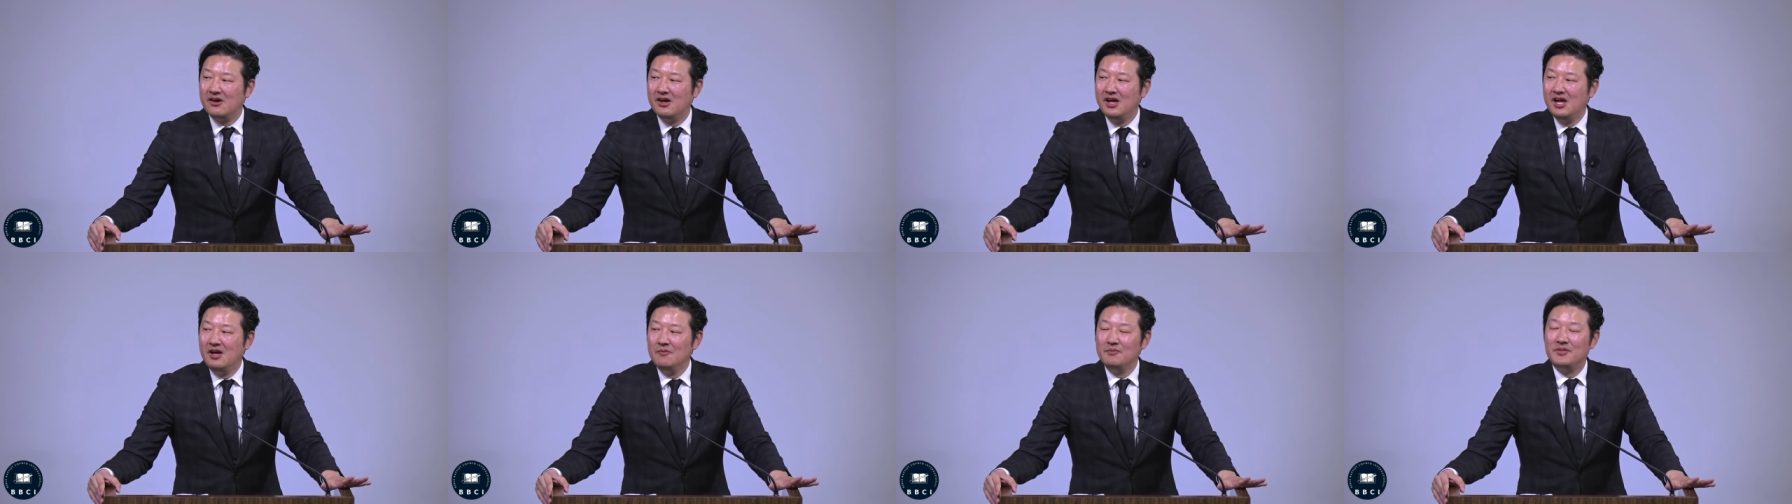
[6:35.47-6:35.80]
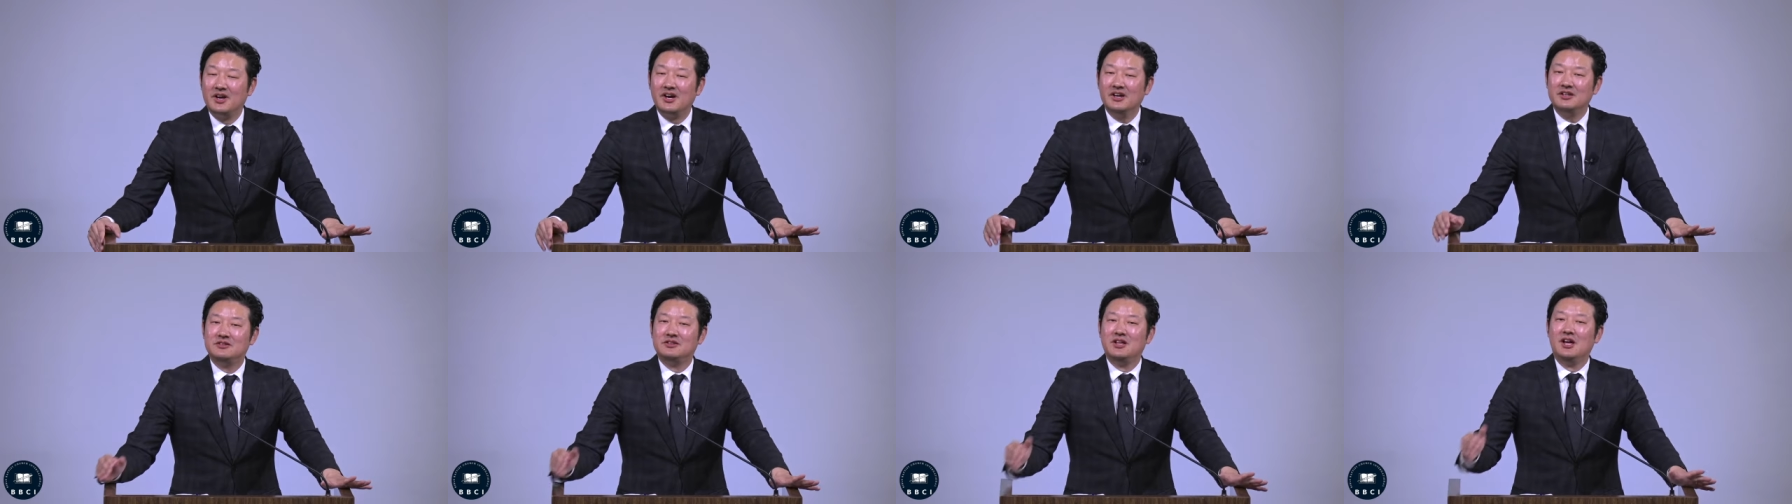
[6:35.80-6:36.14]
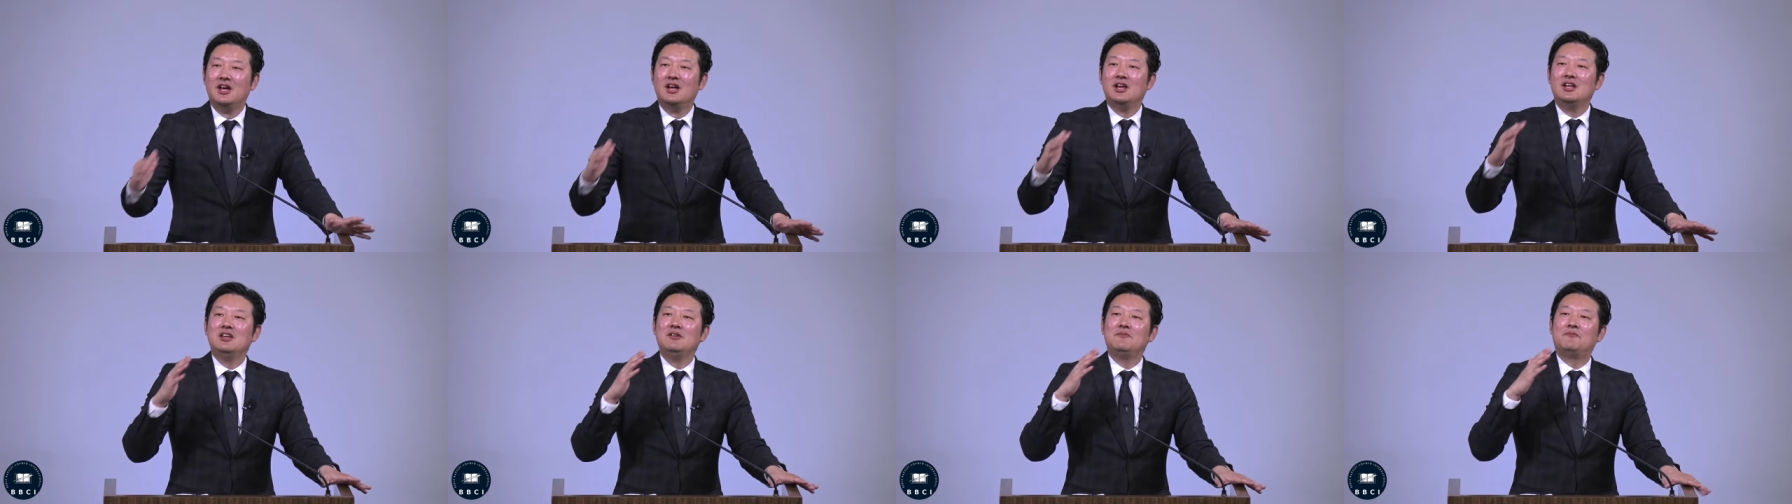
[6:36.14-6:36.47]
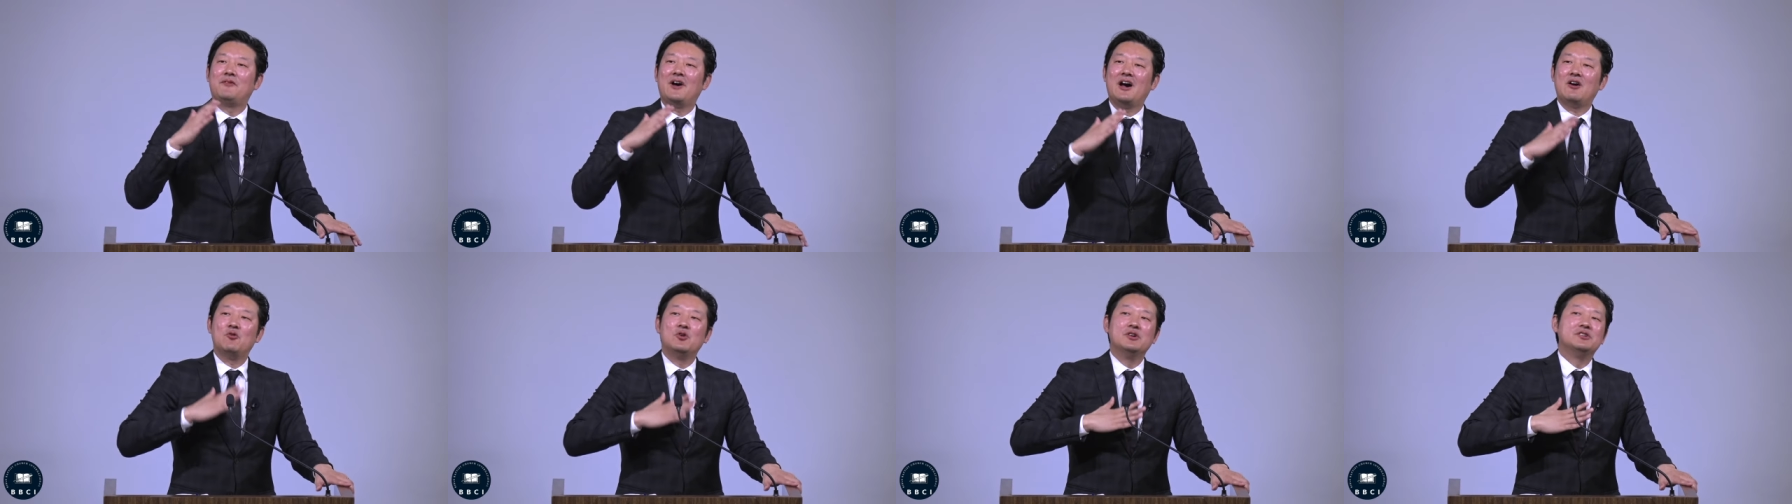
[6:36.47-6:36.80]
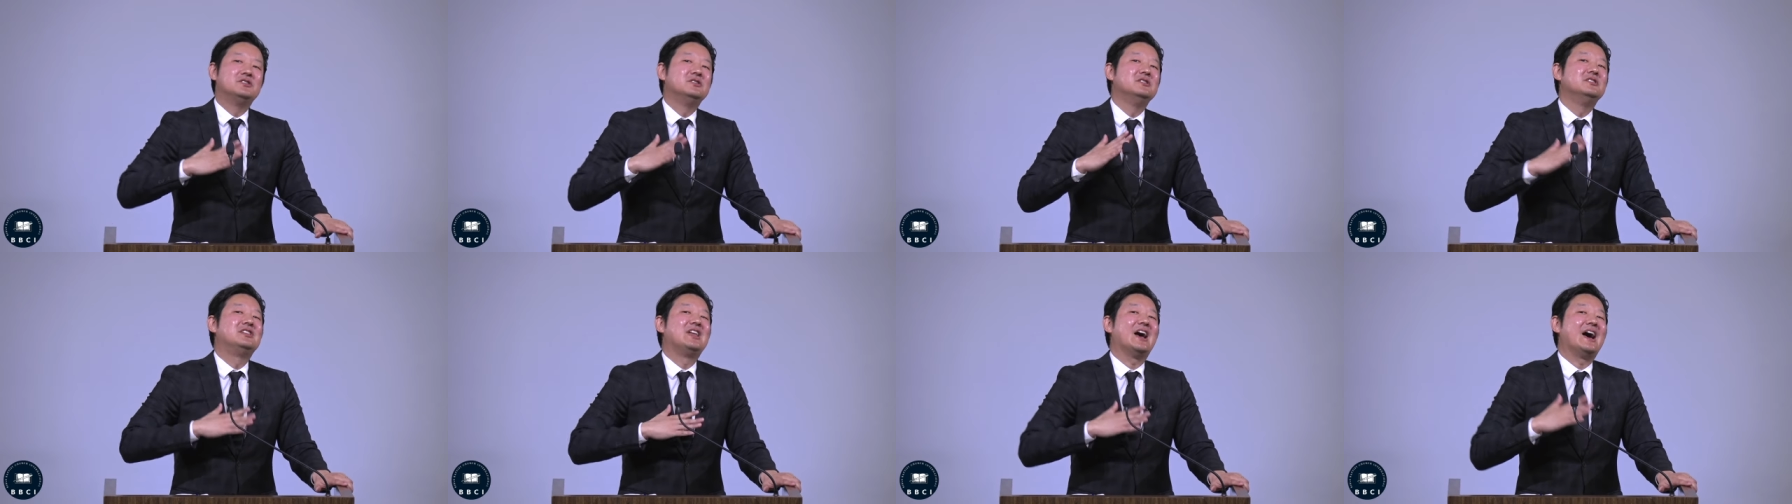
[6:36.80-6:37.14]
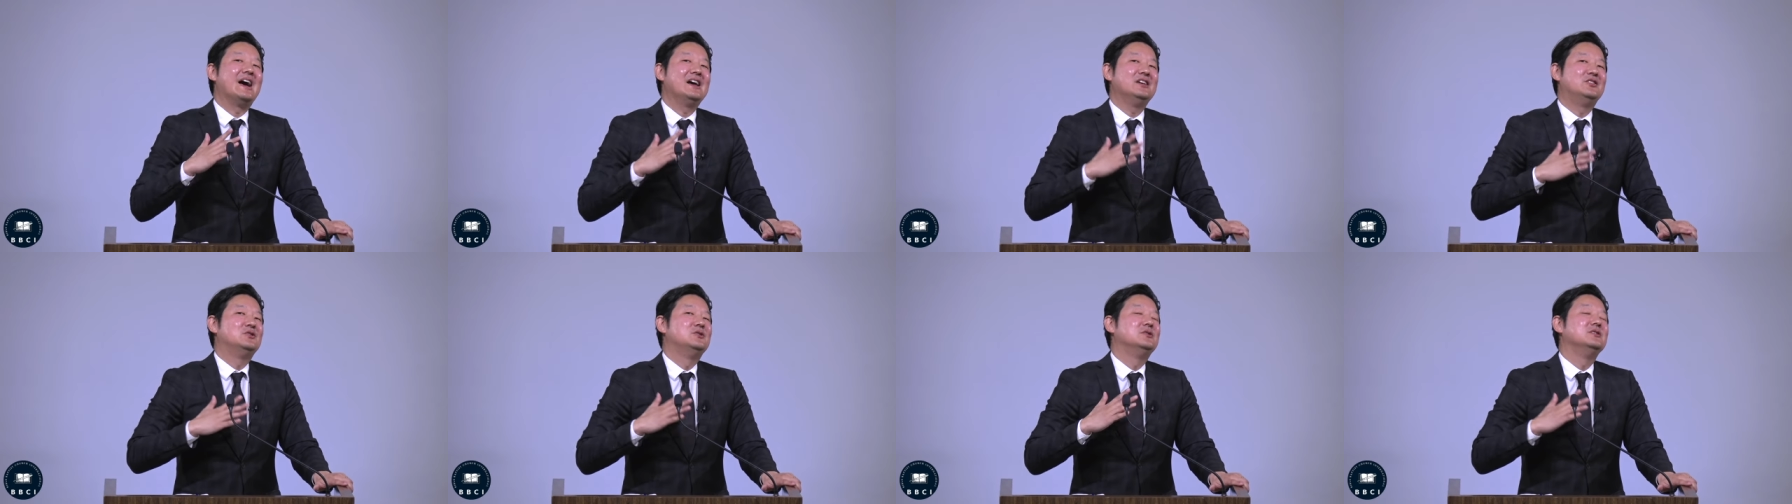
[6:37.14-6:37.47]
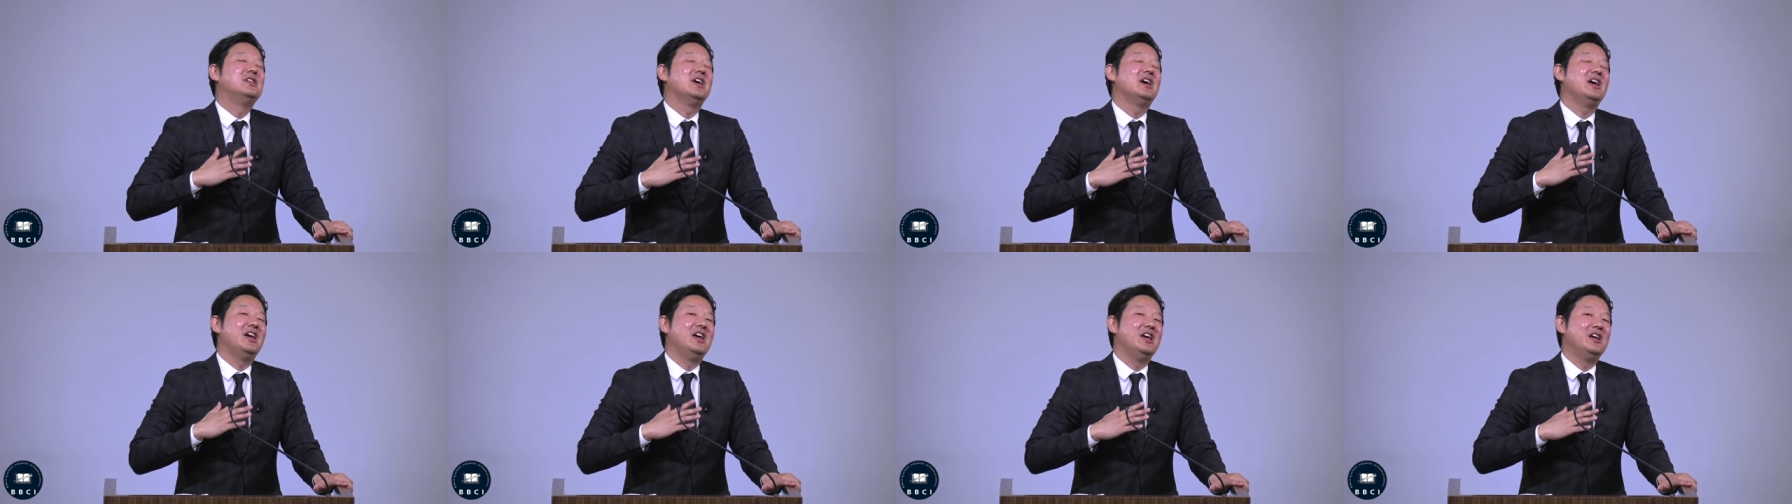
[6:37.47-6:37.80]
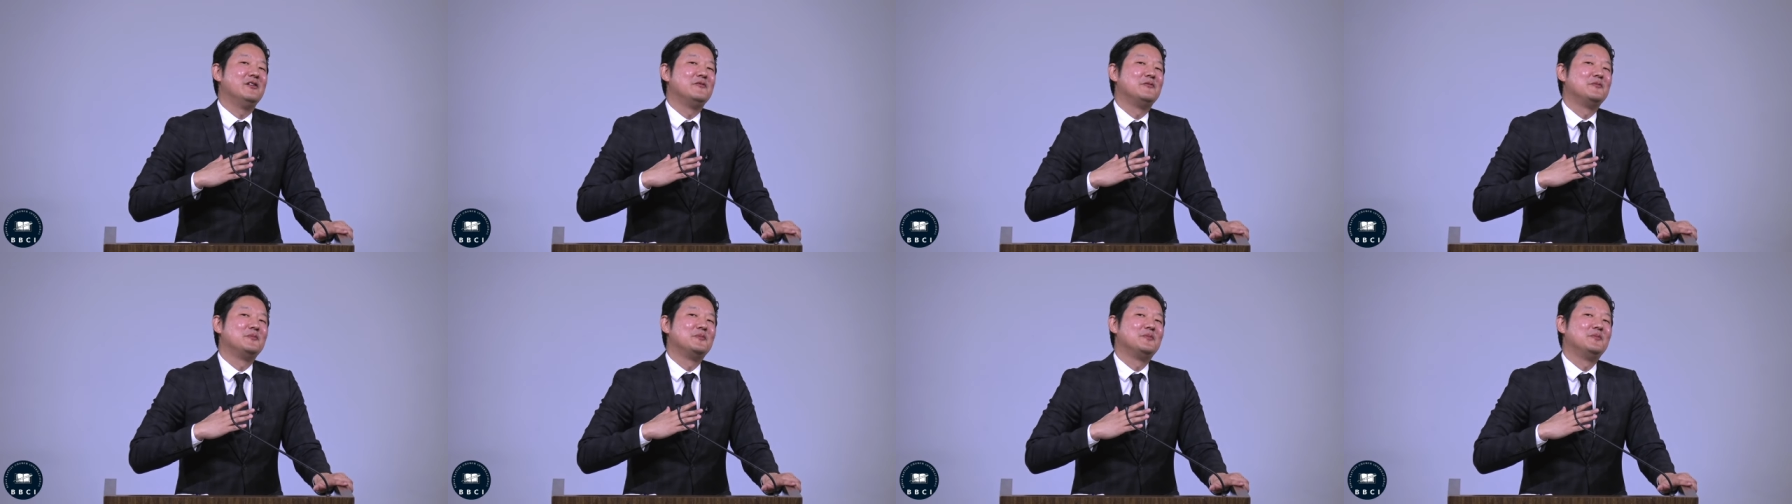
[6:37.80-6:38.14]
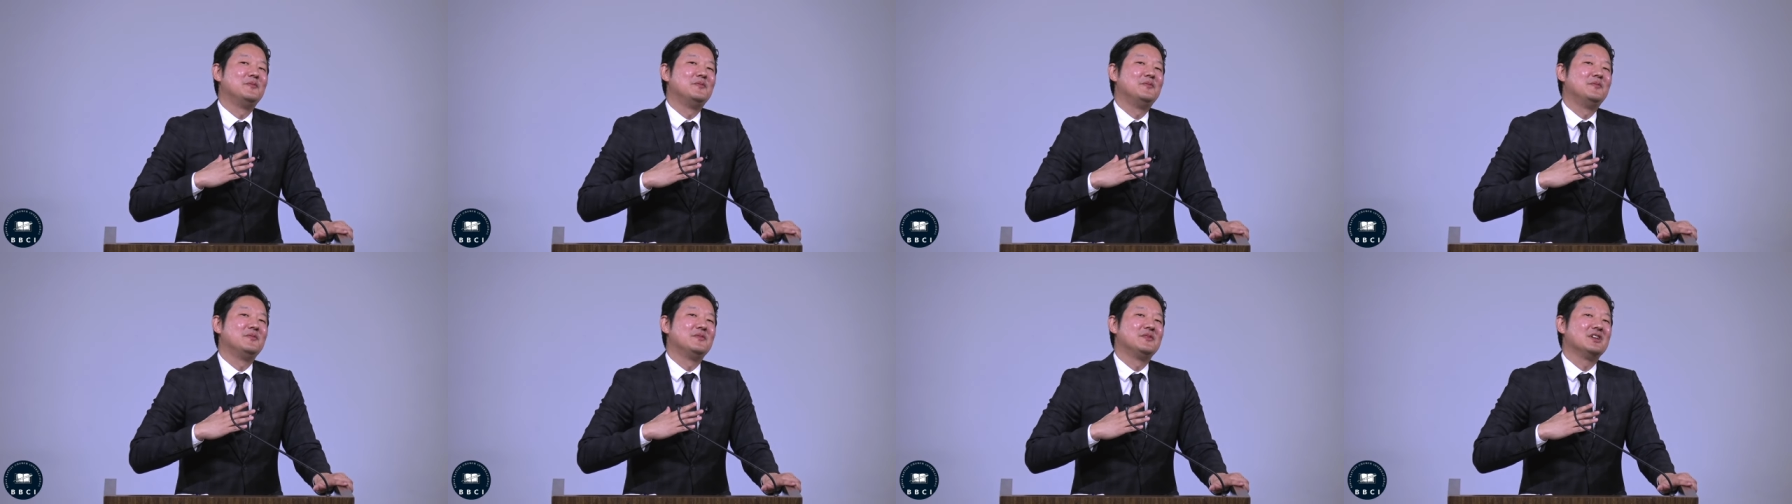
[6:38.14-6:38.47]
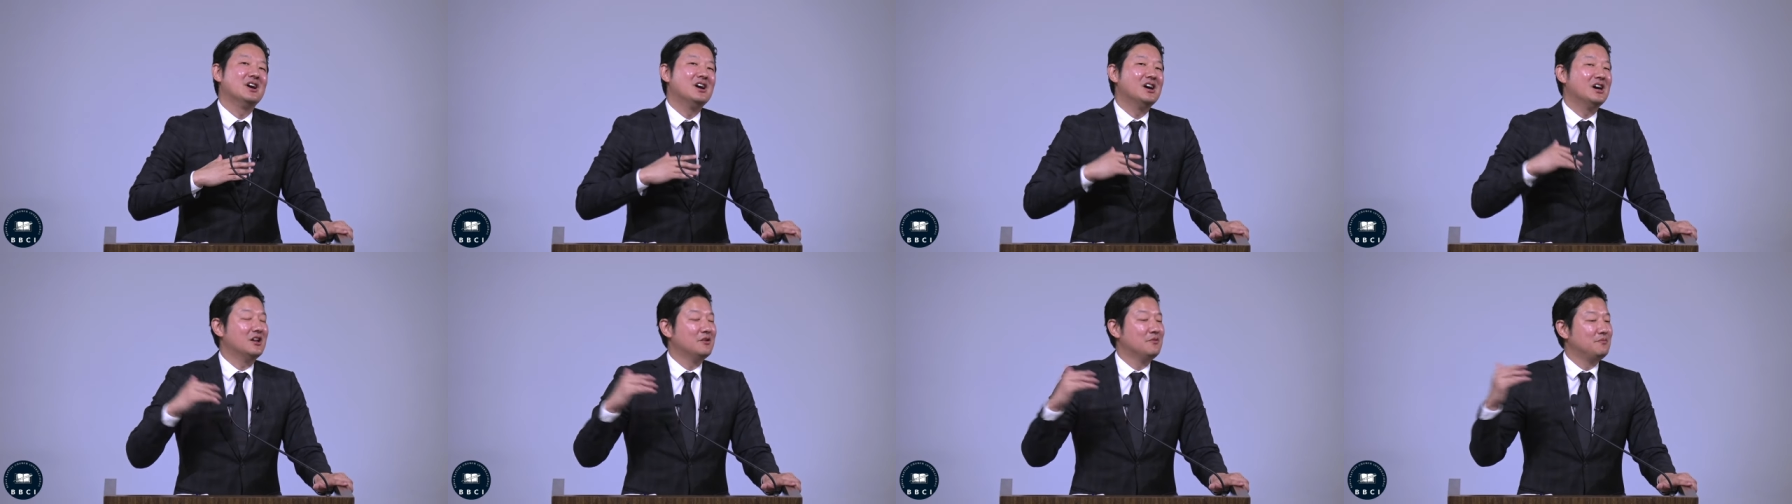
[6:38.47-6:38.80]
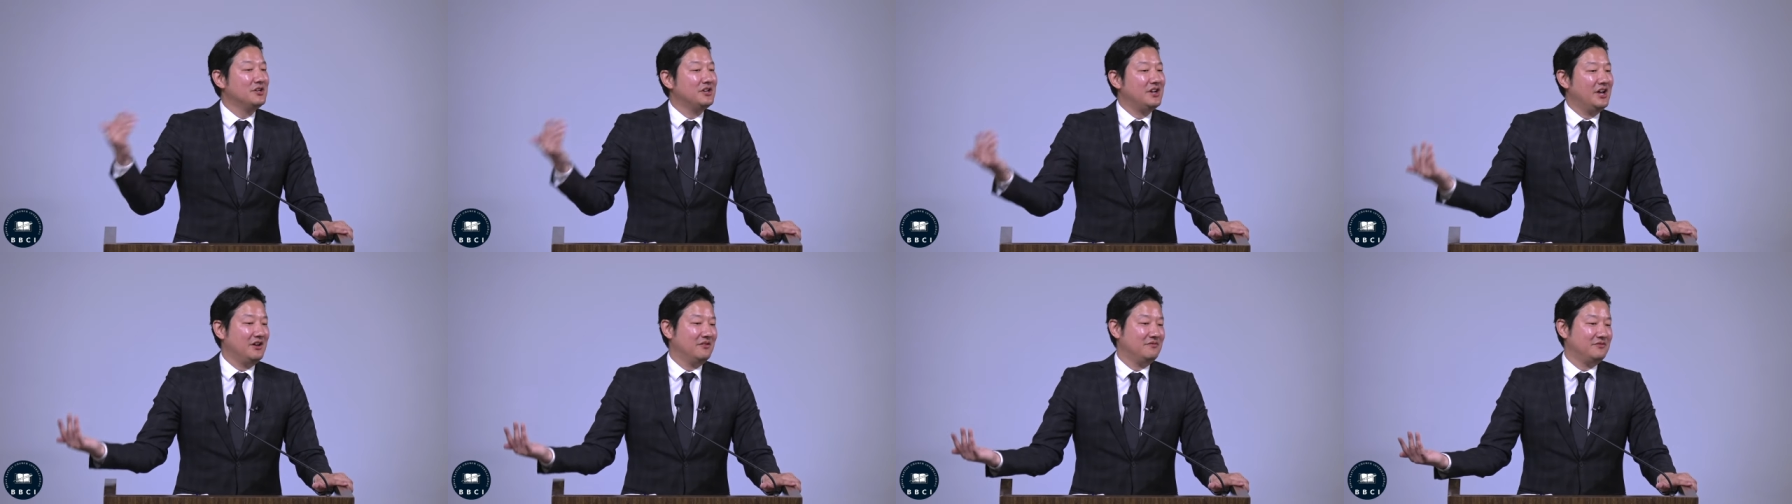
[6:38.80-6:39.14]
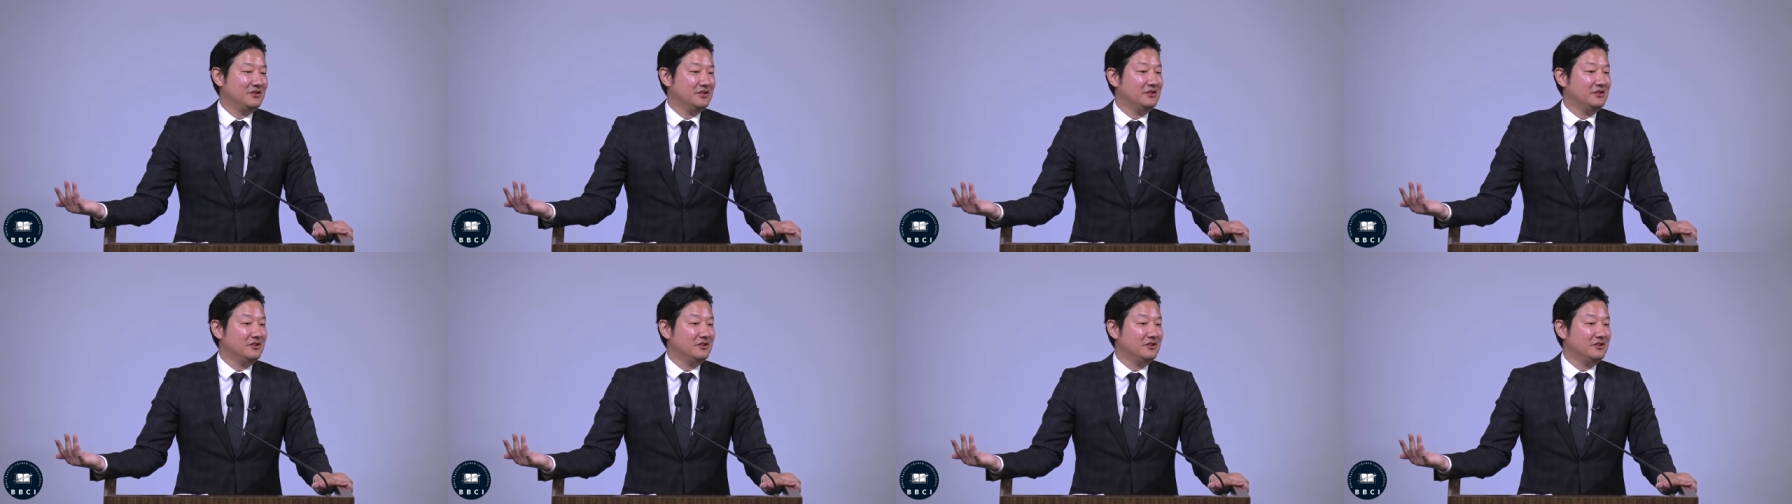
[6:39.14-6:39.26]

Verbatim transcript: Amen. Because if I were to die today, I'm going to be in heaven.